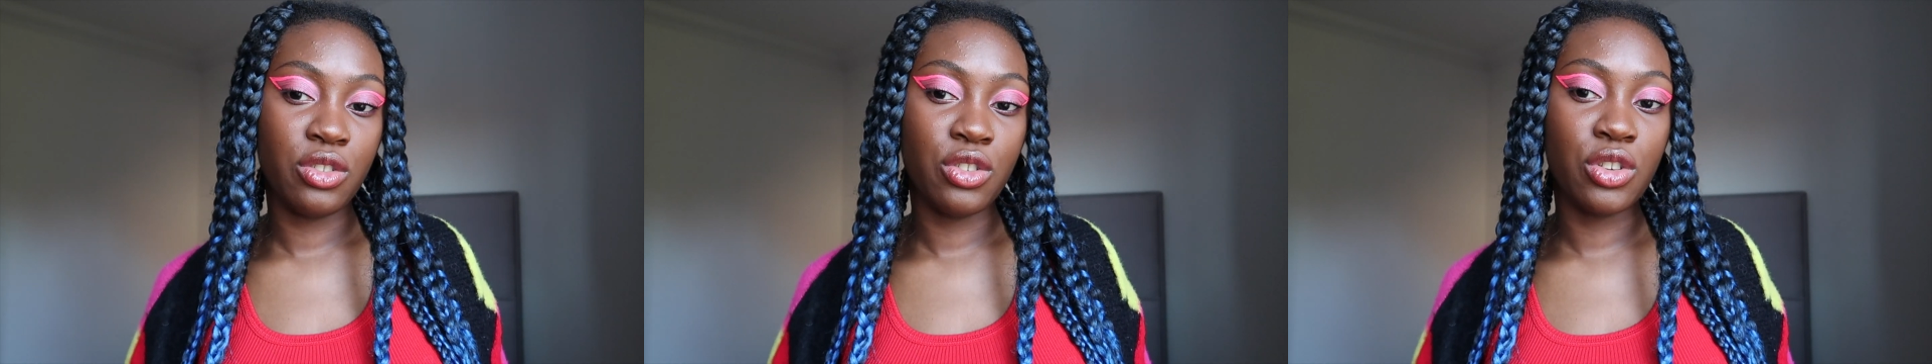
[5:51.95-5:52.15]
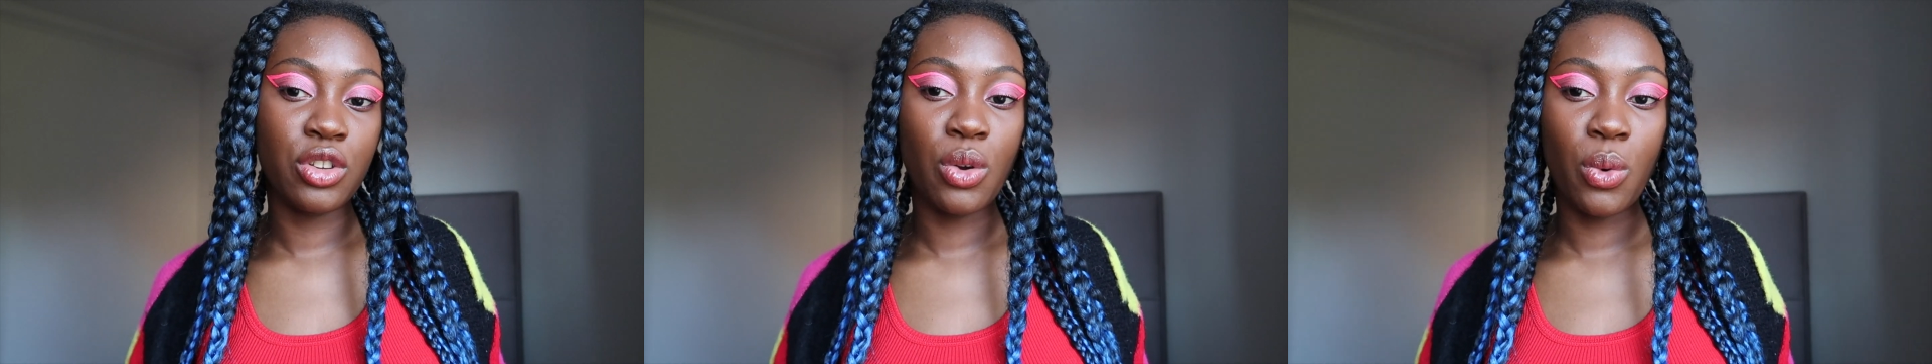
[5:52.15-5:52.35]

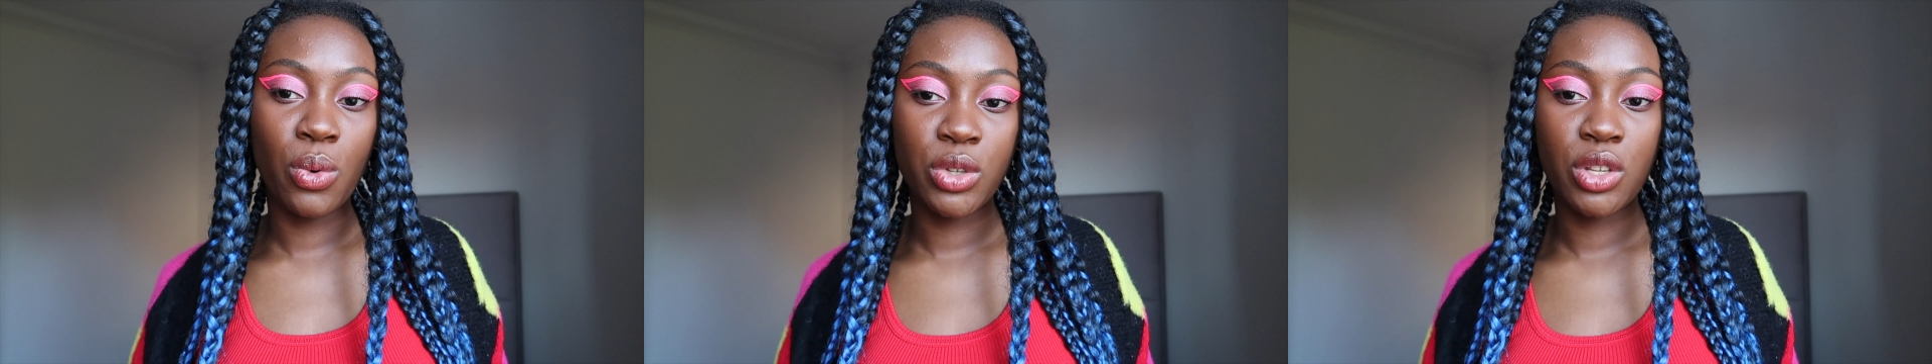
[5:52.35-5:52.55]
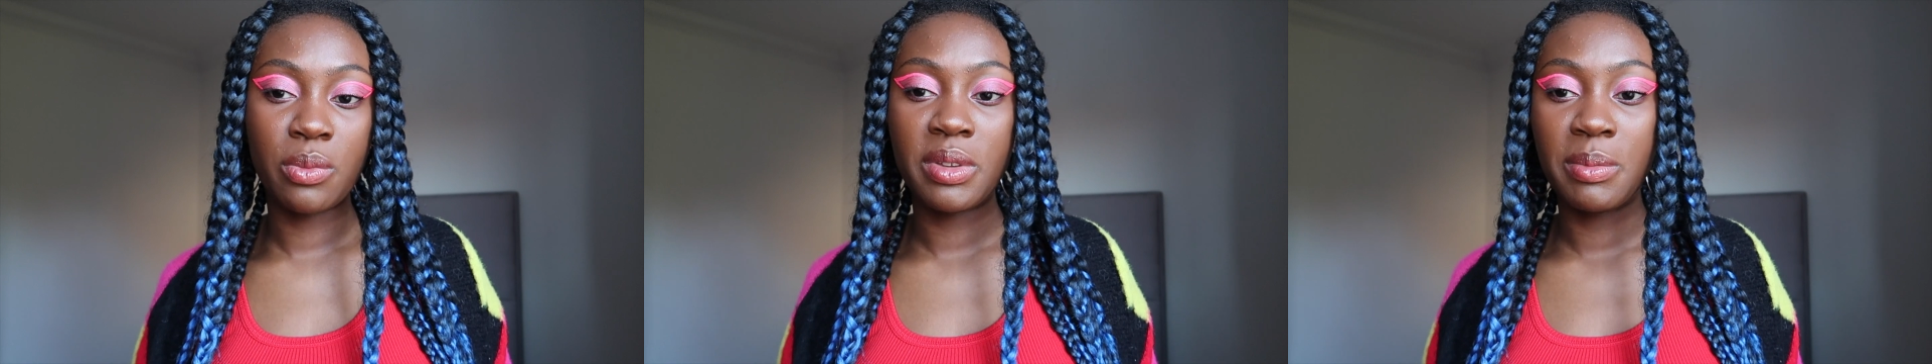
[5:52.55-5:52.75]
you can
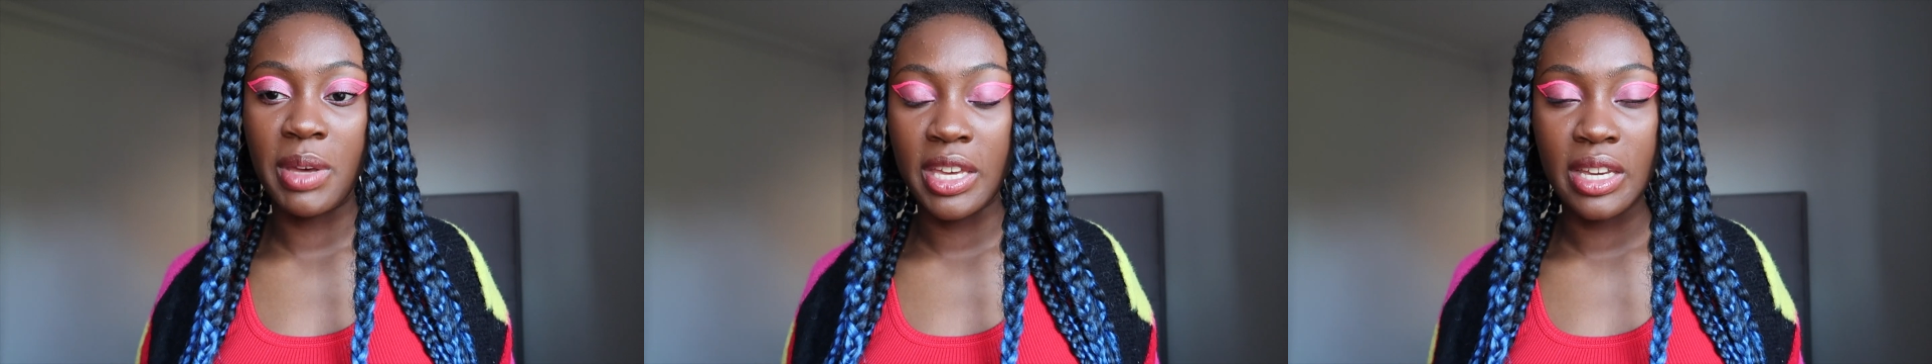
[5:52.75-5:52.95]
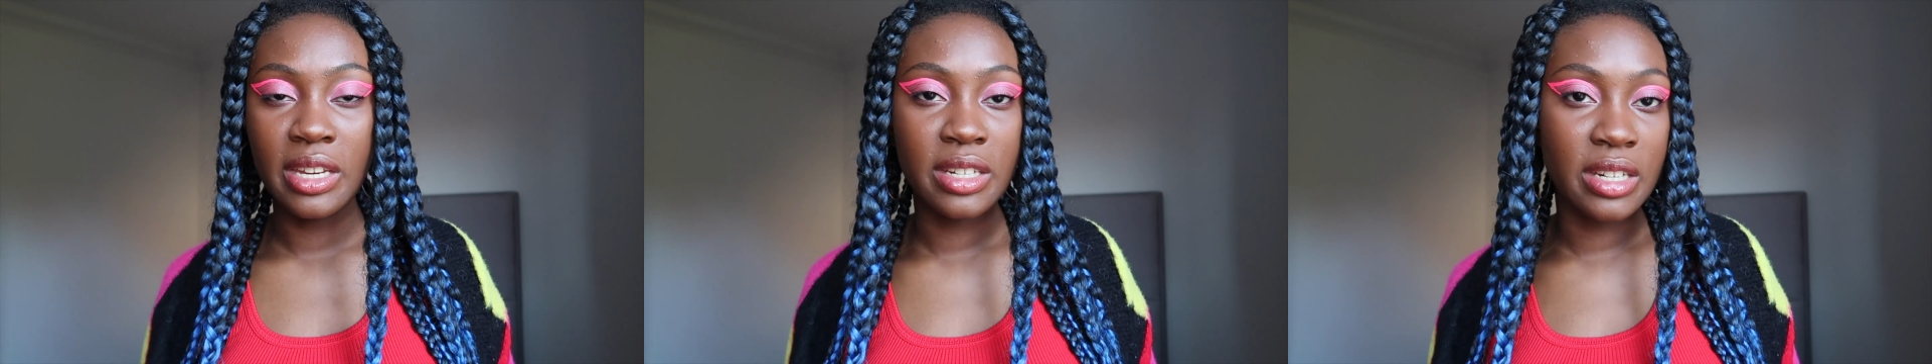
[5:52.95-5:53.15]
also be
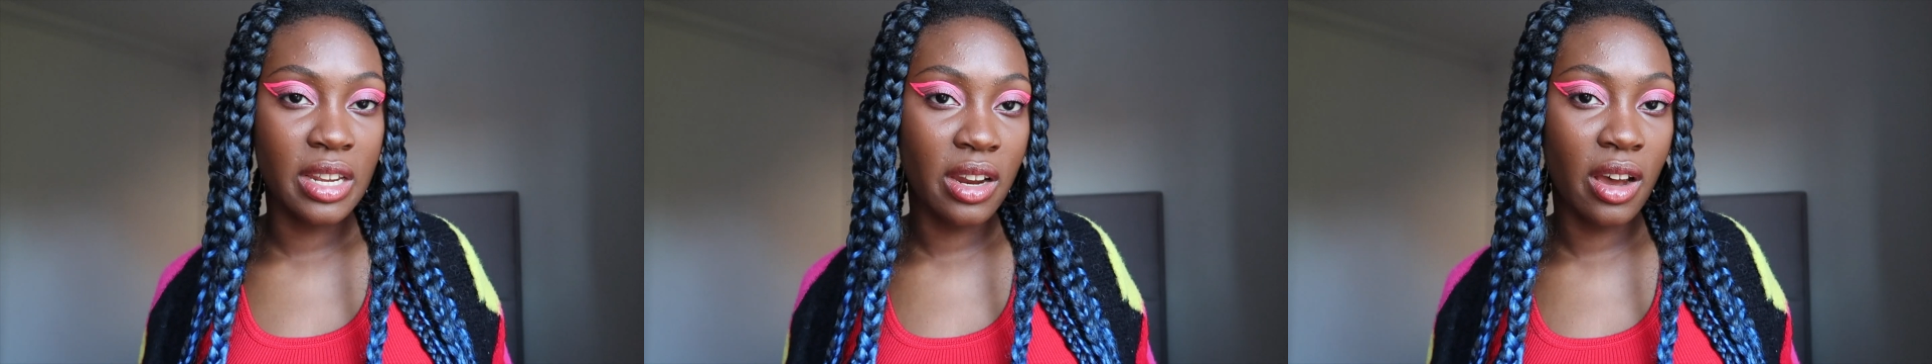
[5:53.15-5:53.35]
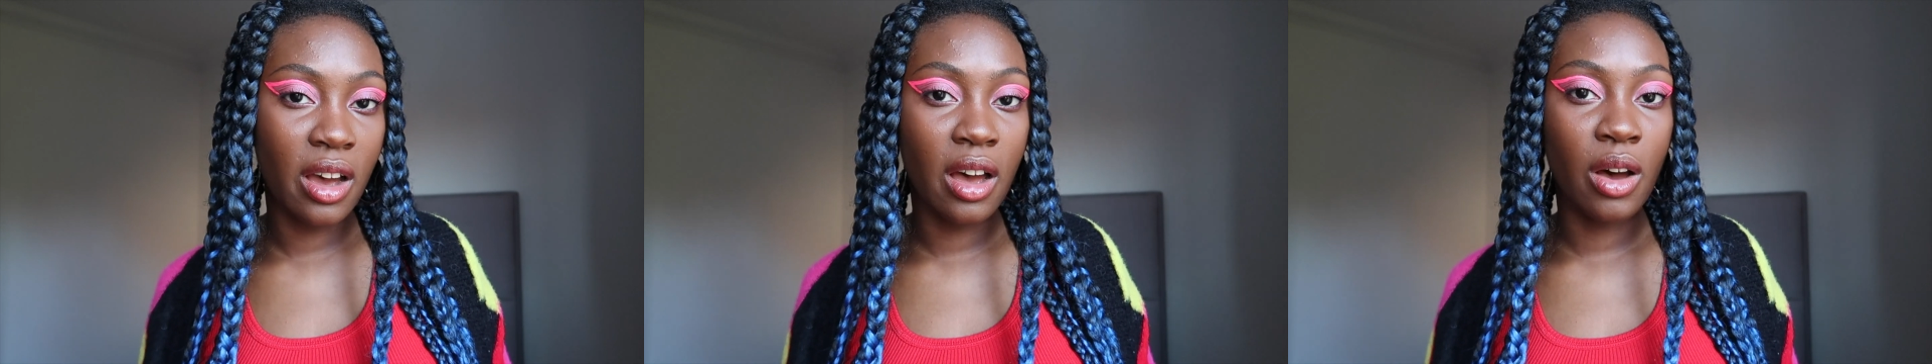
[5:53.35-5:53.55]
making
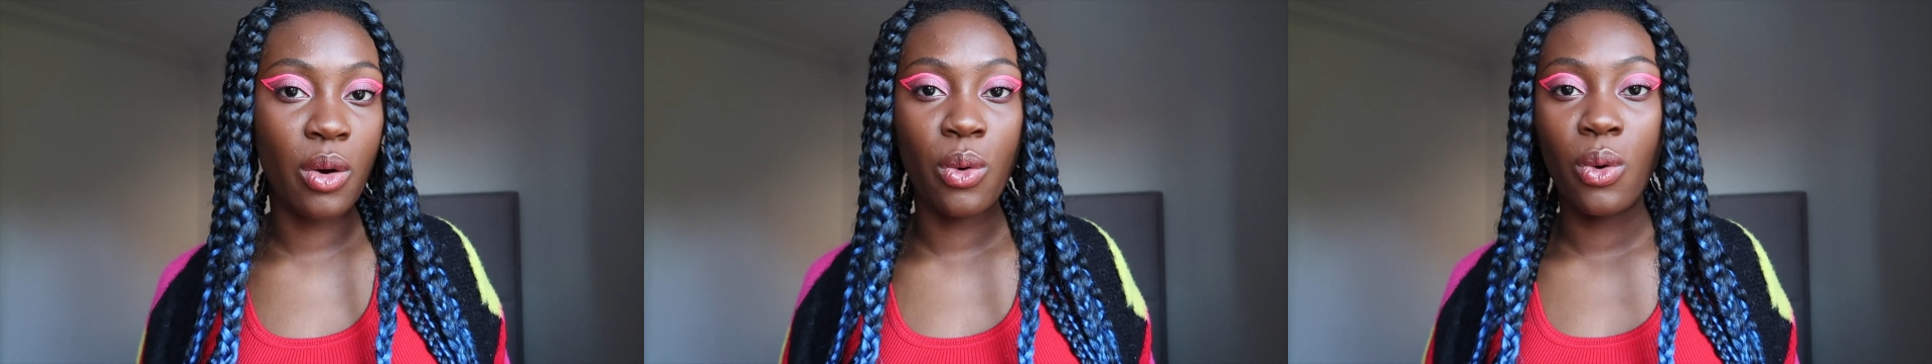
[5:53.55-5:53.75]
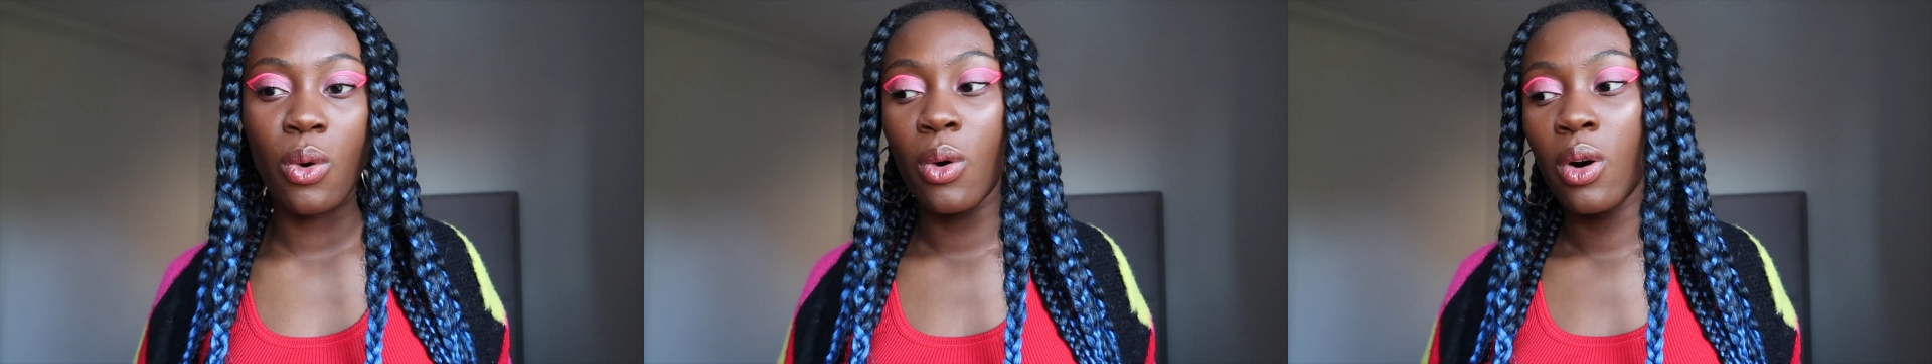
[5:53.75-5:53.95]
dinner
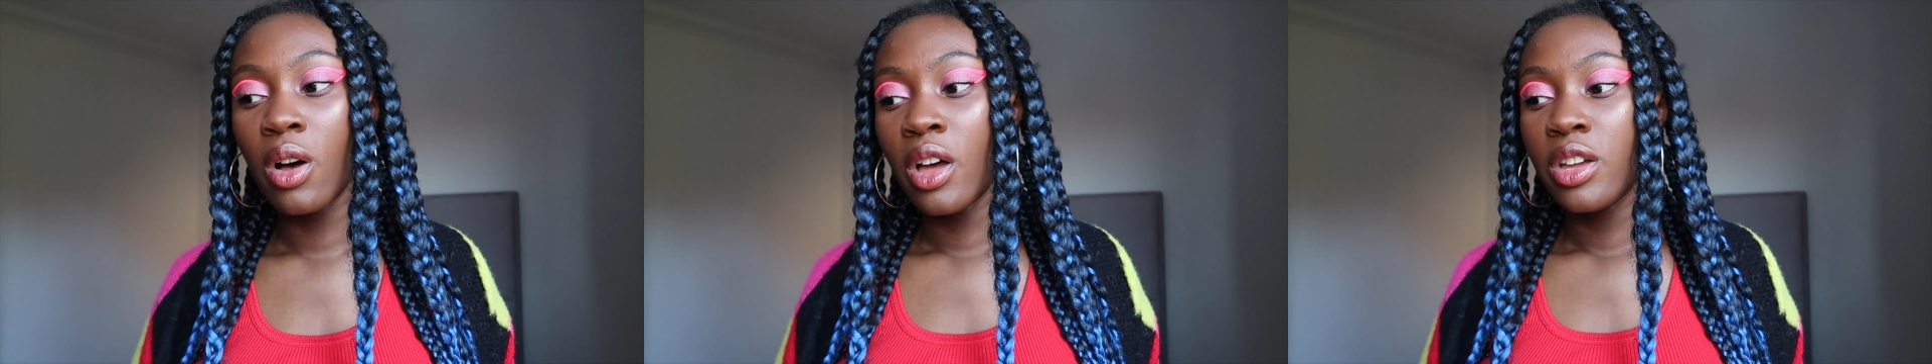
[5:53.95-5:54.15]
or